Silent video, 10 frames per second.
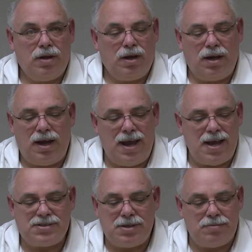and I
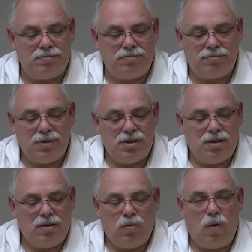asked him,
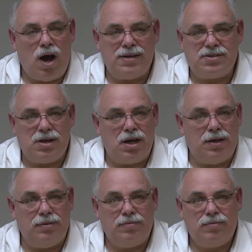why,
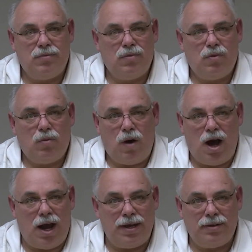son?
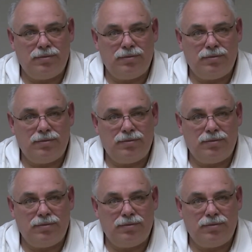Why?